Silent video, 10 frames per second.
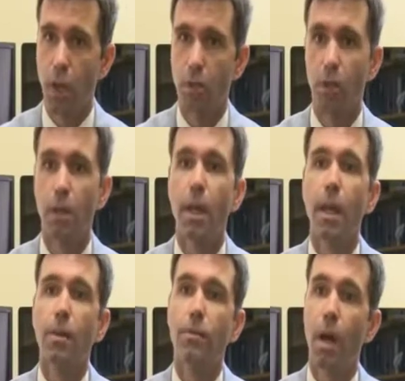in general.
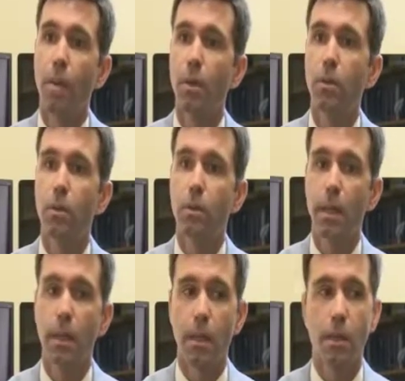Phenomenal
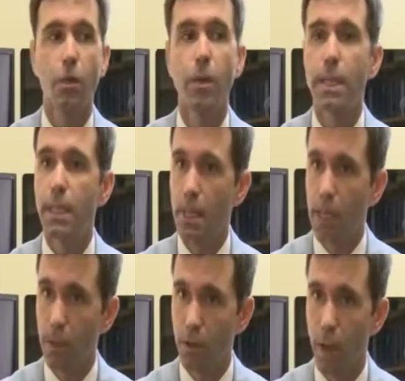increase in the
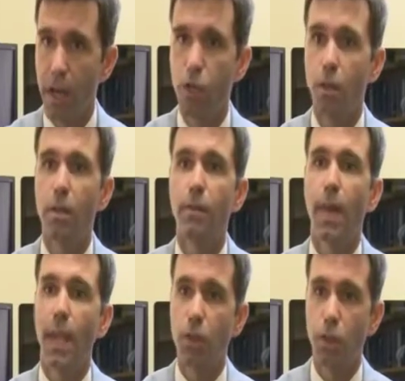integration of the
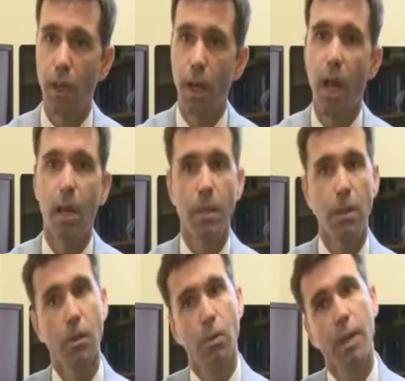Asian economy
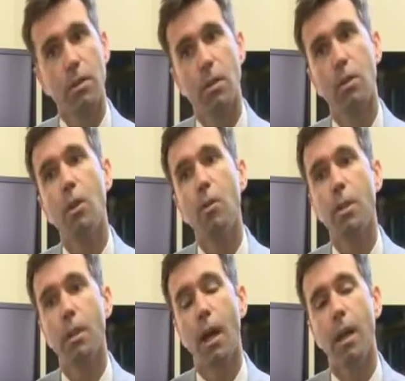to the rest of the
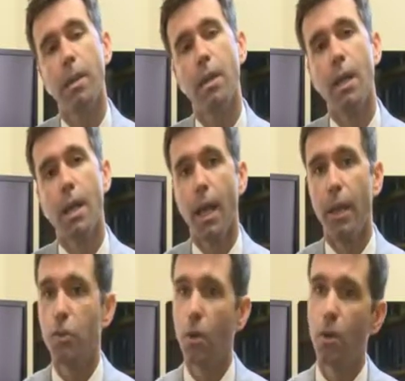global economy.
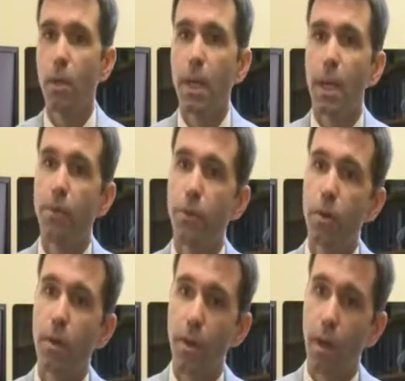And so, if
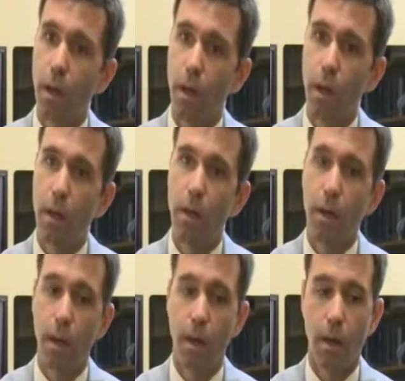you're an, uh,
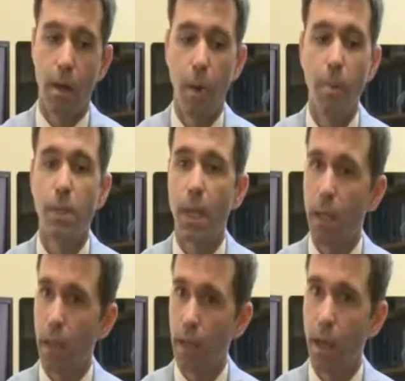uh,
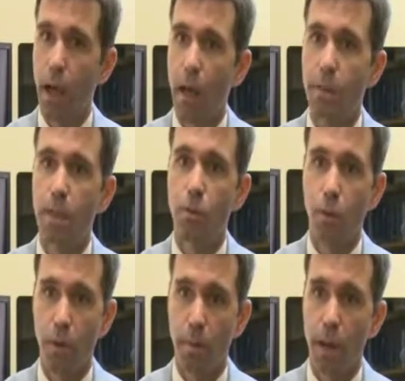representing an economy in
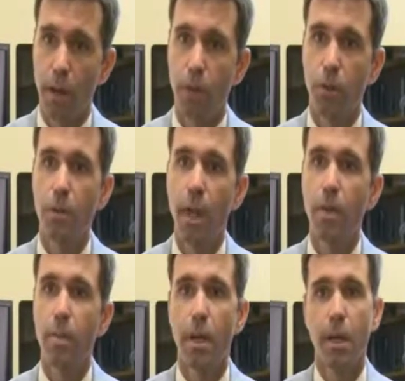North America or
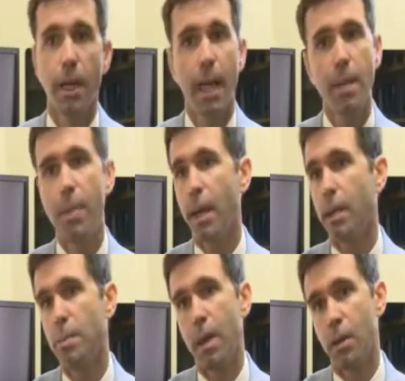South America, APEC
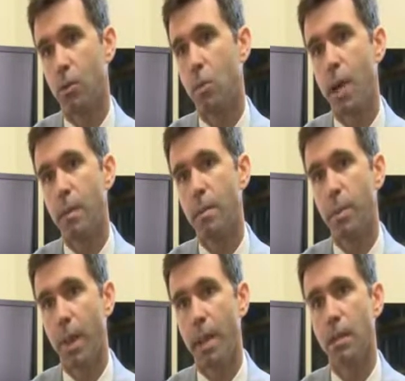has been a great
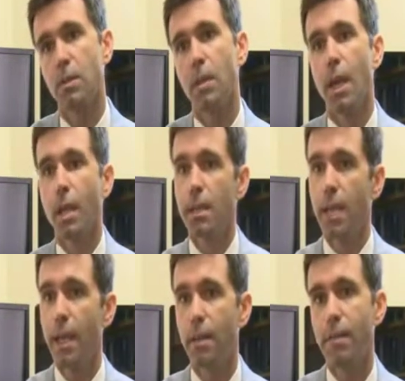place to
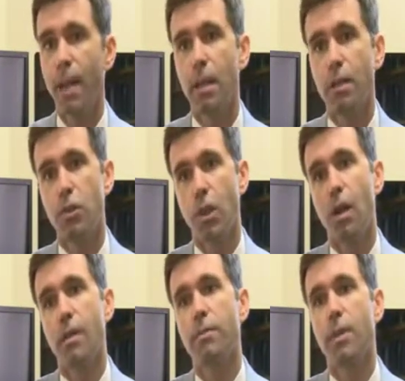take advantage
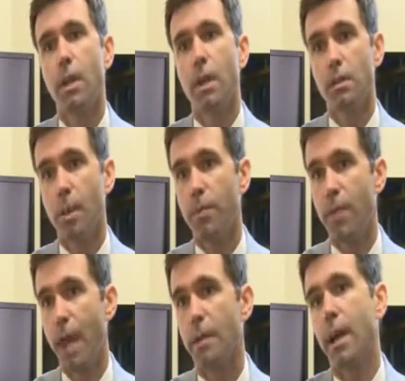of some of
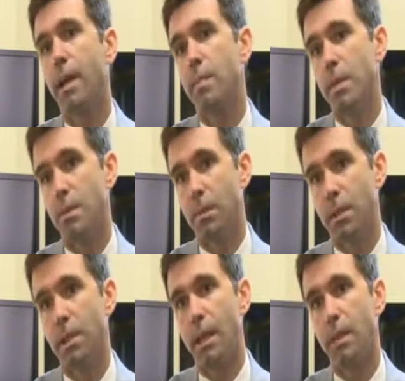that dynamism
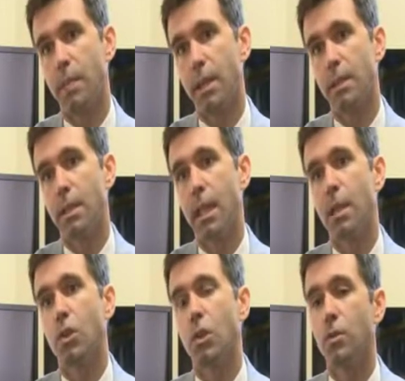that's taking place in
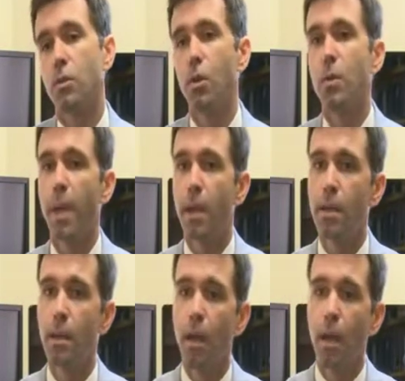Asia. so, it's
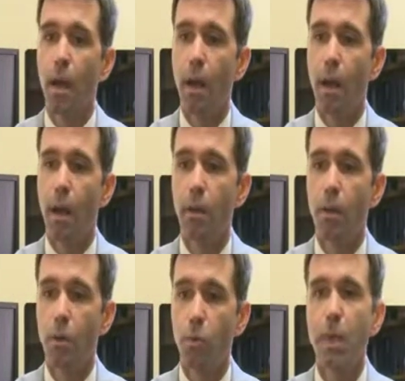been uh,
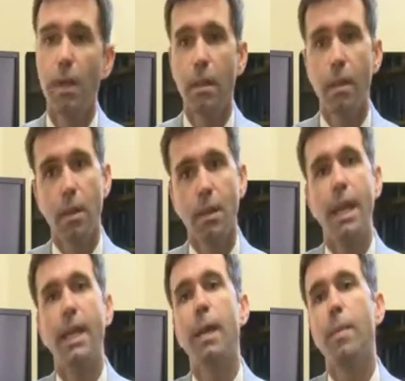really the, the
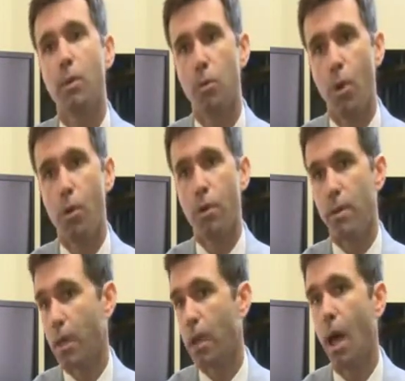dynamic growth
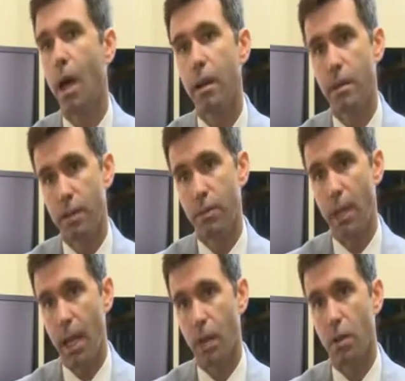of a lot of the
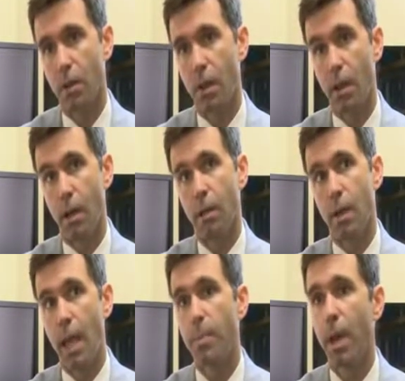different Asia, uh,
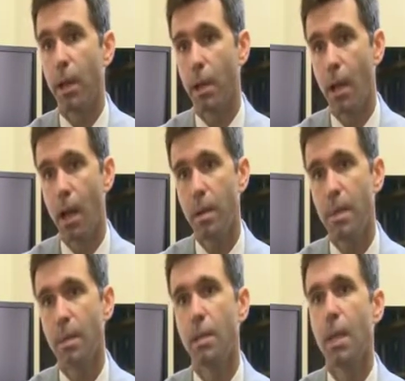APEC
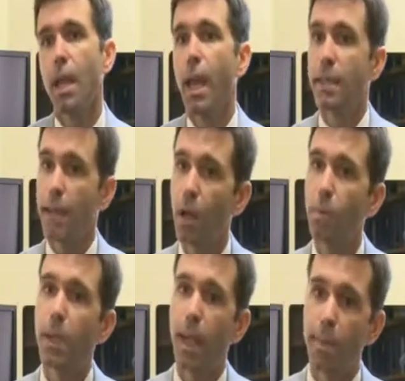economies has
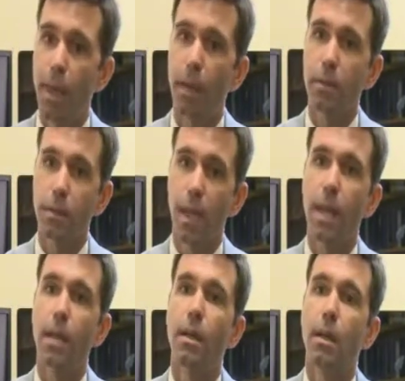helped APEC
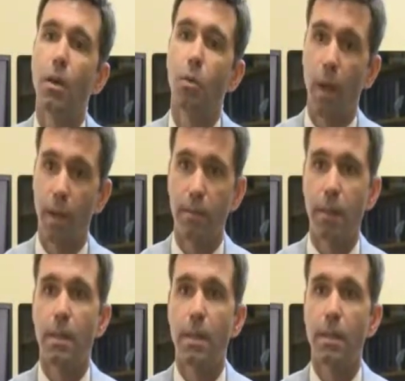stay
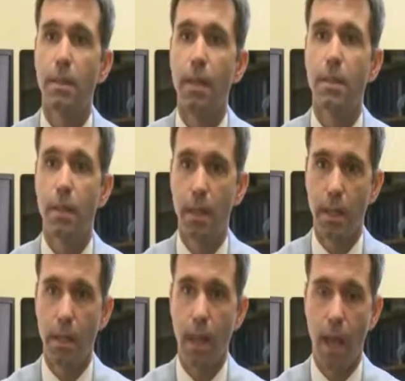relevant in the sense that
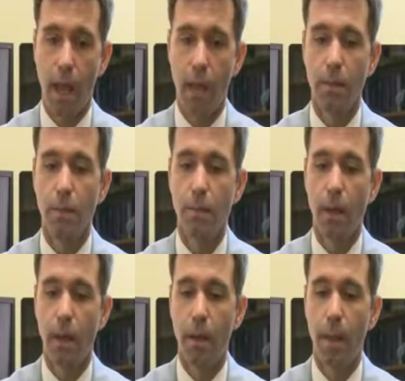it has
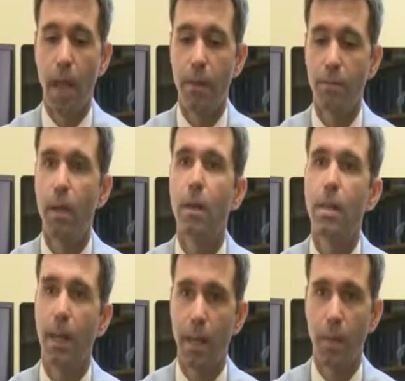um, had a very
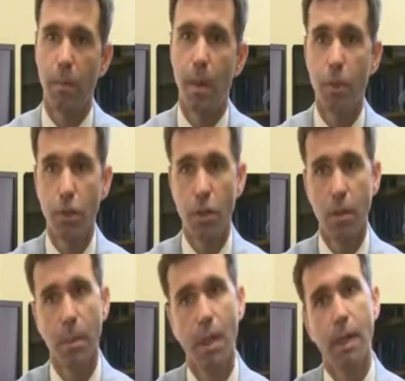dynamic
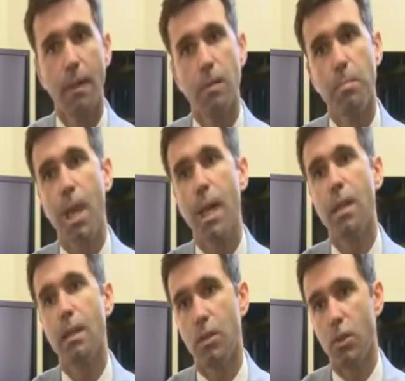membership that's
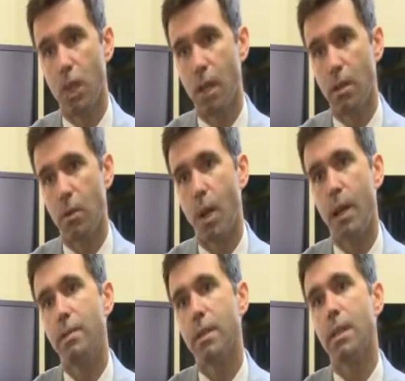made its agenda
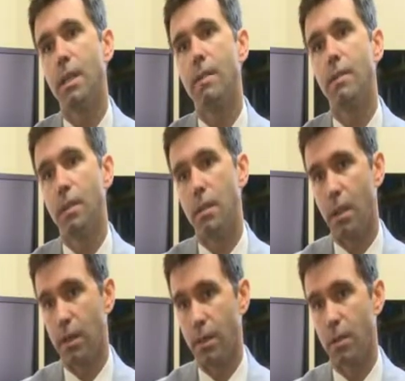relevant, even
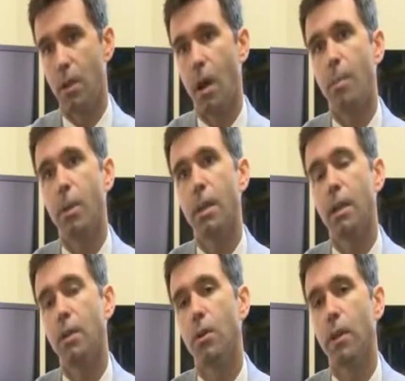if it's operating
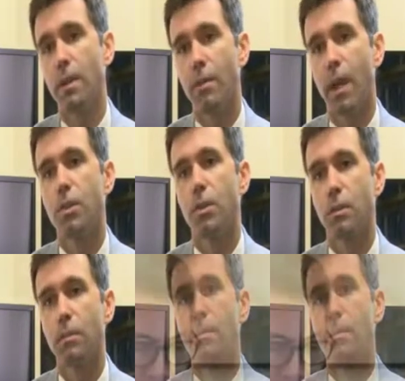in a low key fashion.